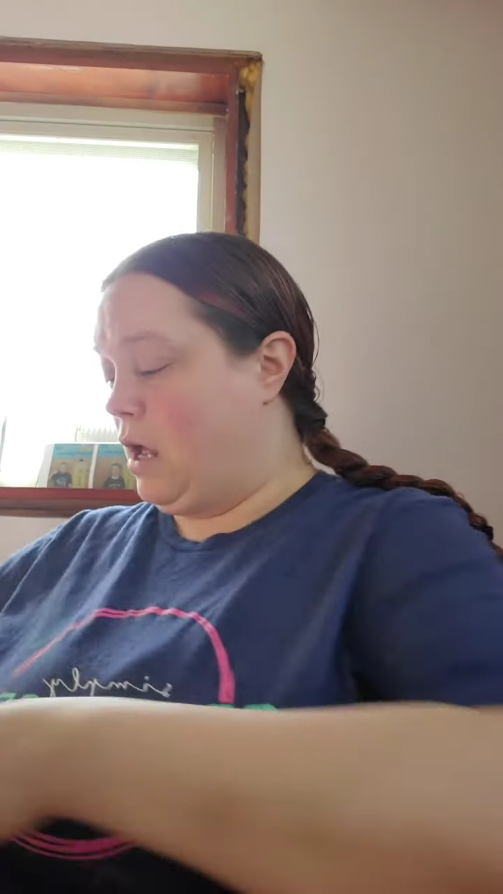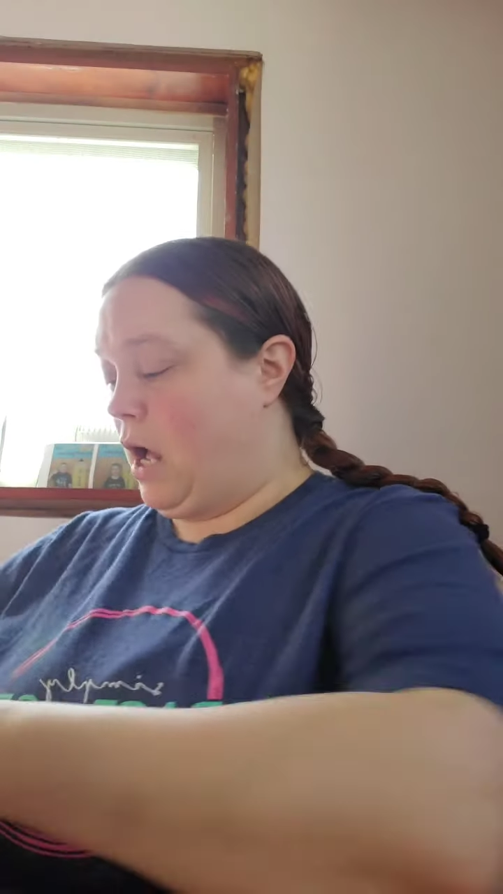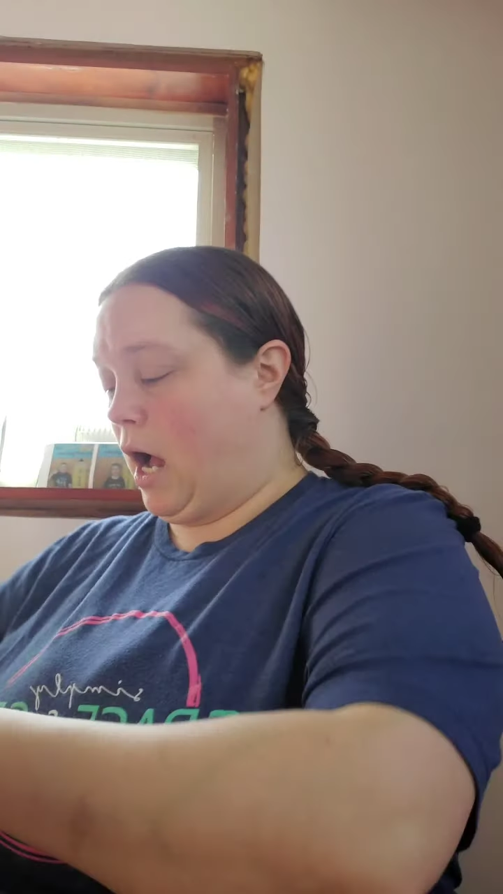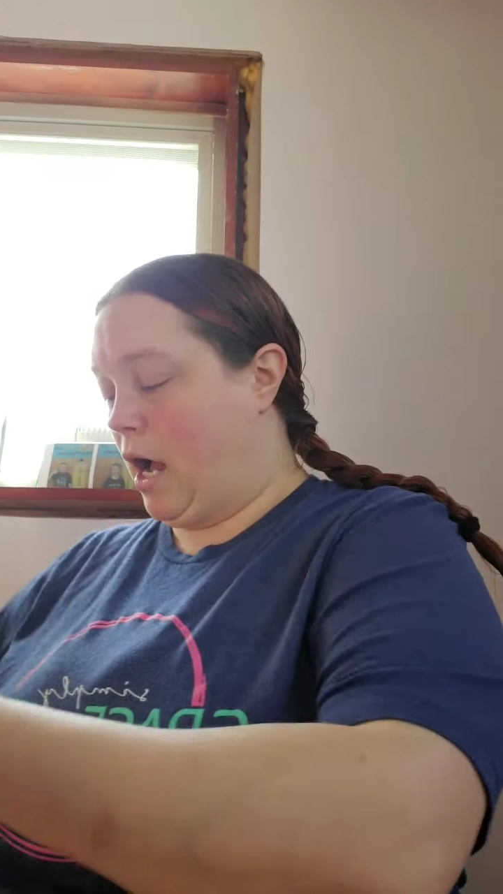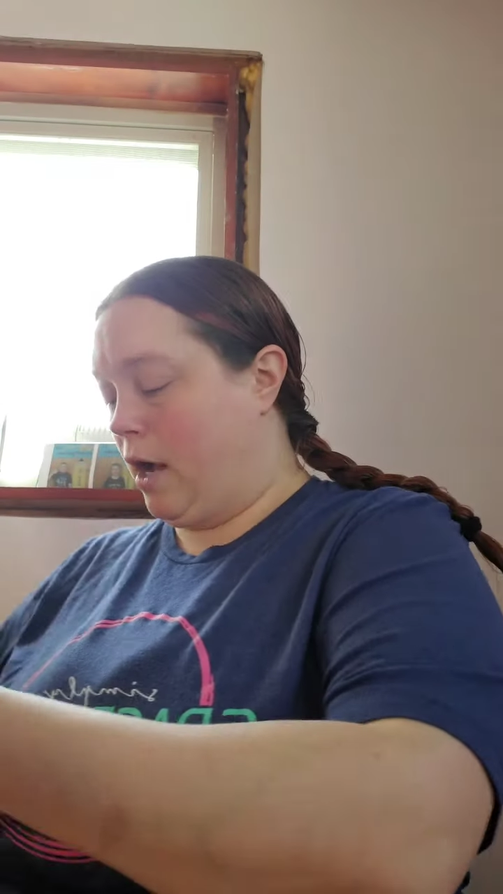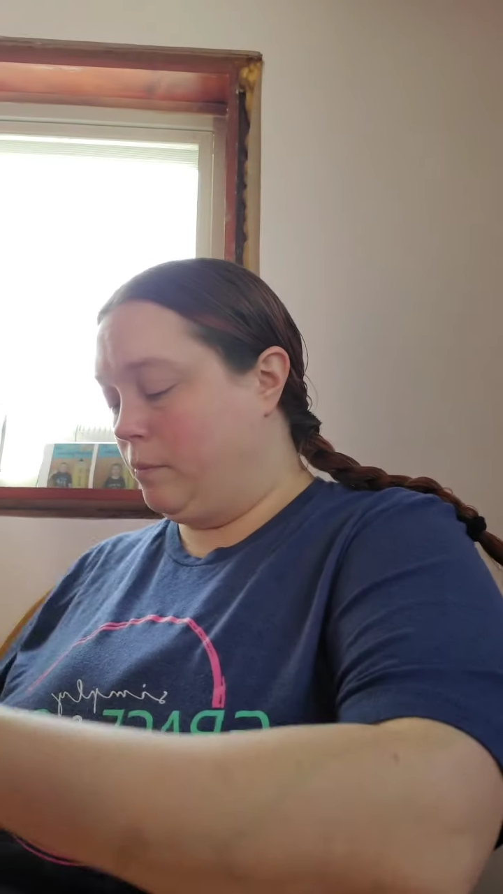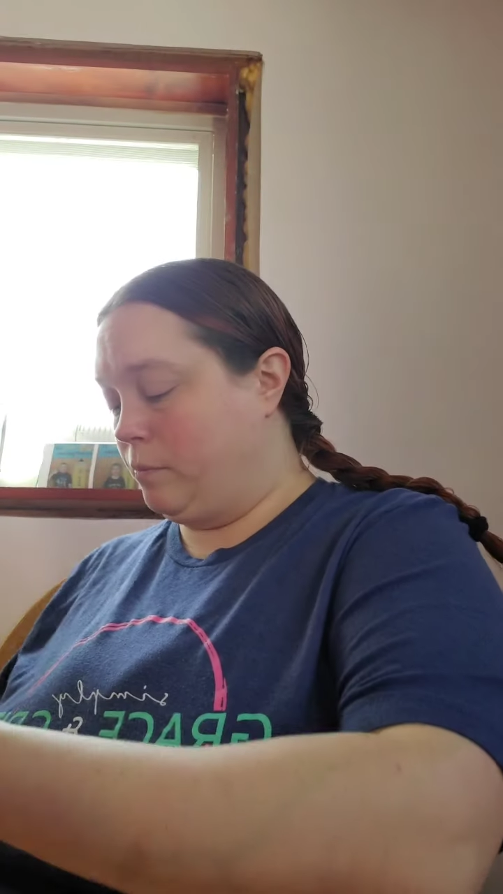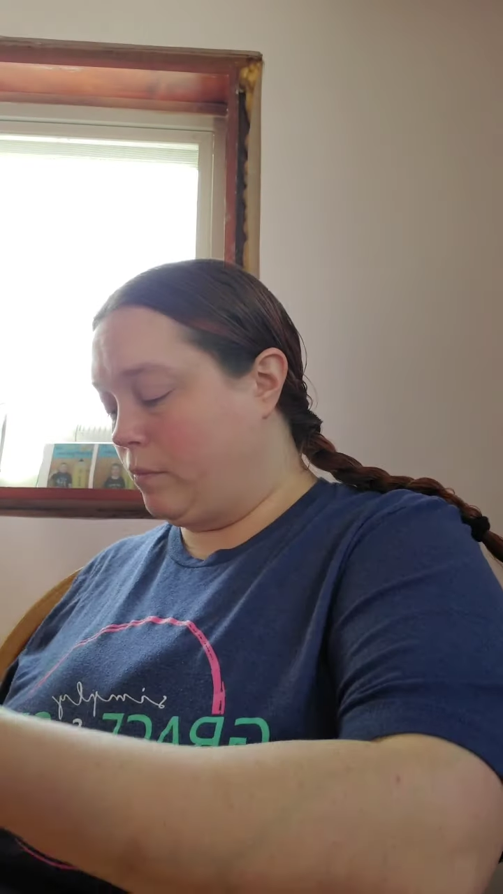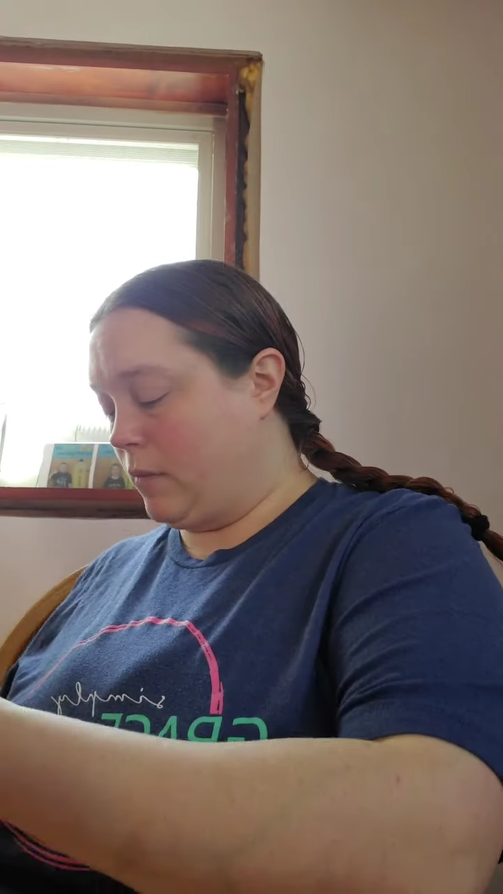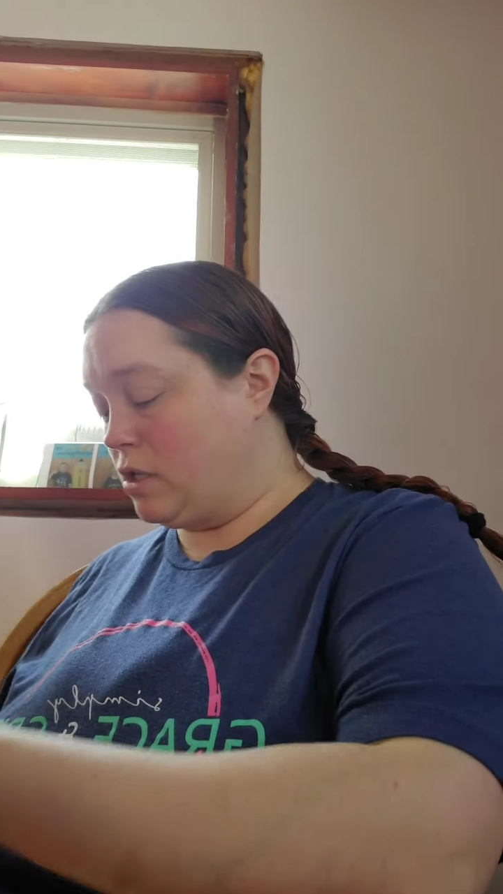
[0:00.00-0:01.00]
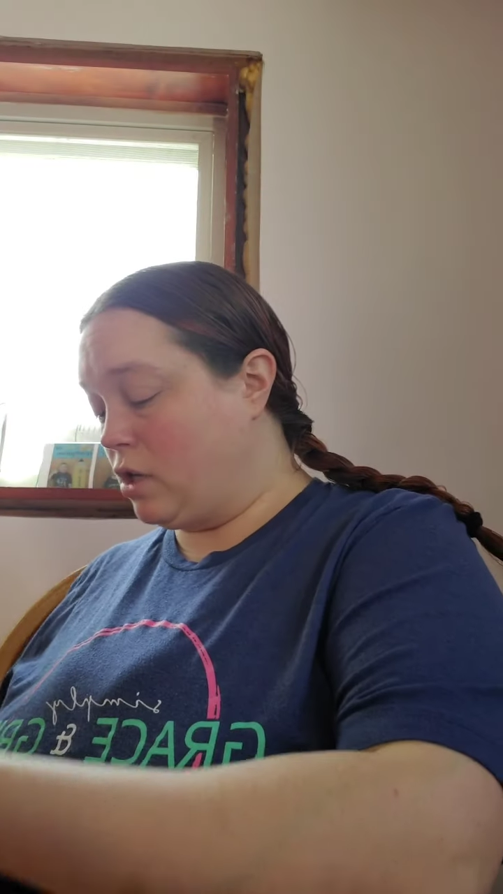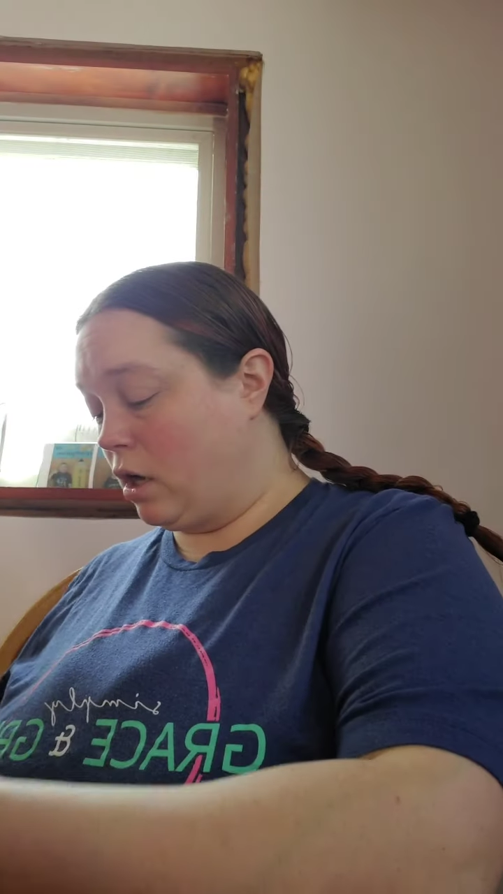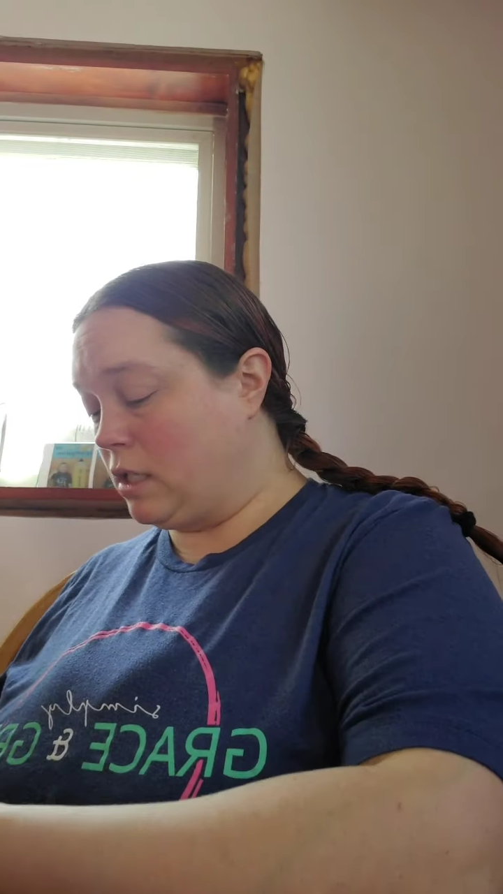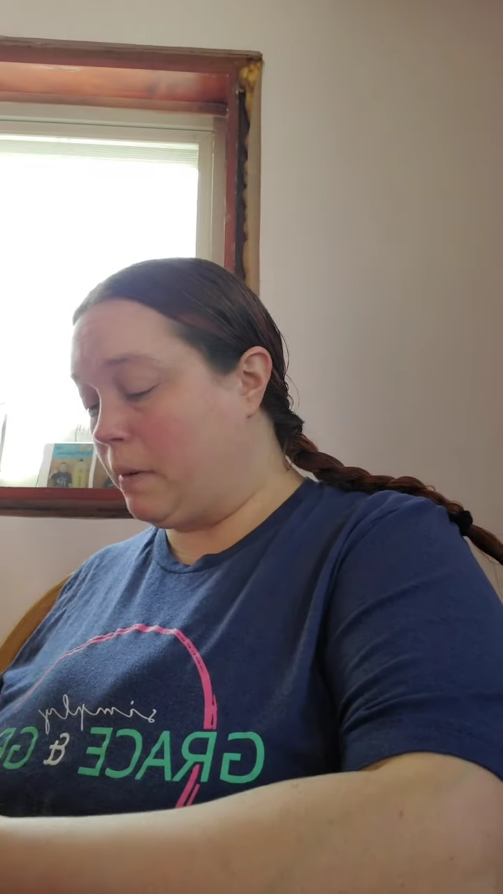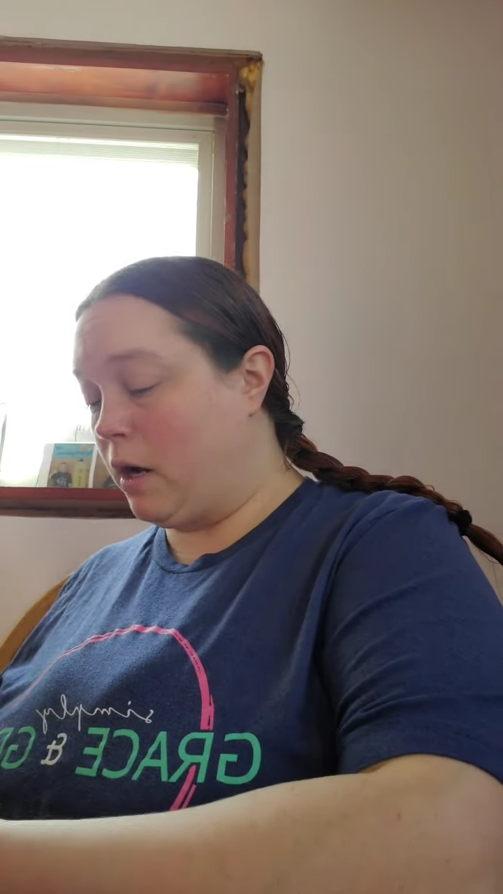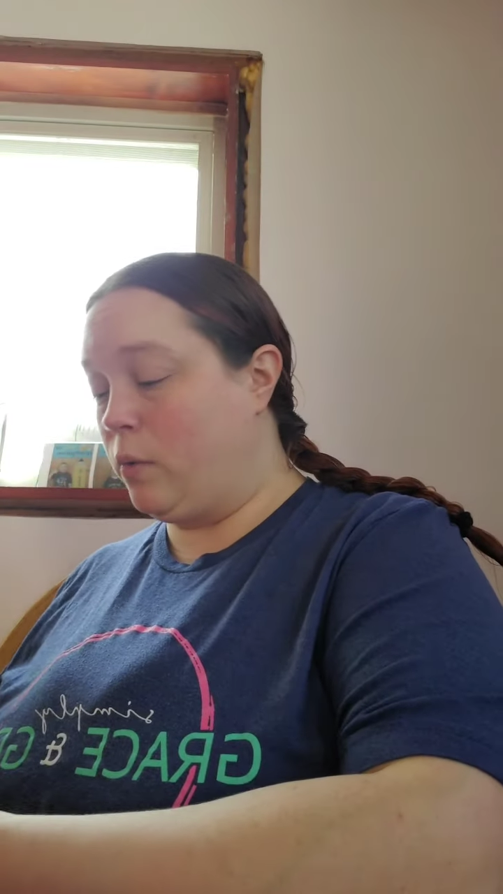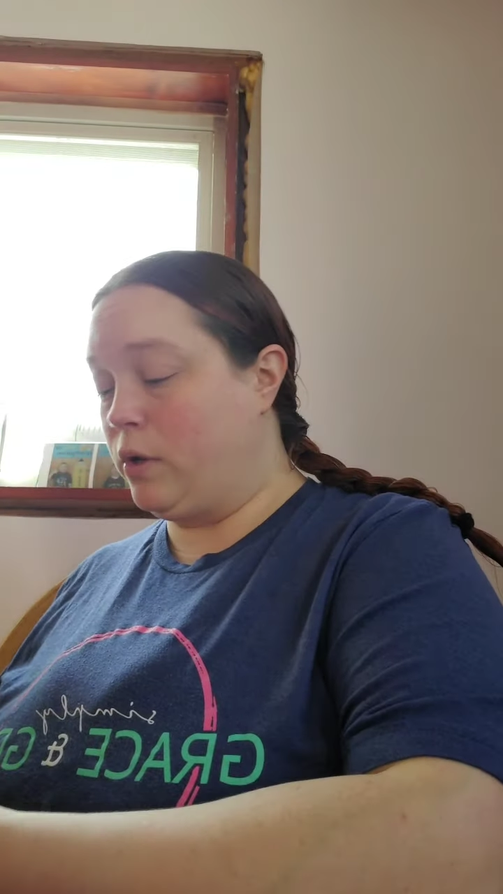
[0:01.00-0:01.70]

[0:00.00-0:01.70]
um, starting tomorrow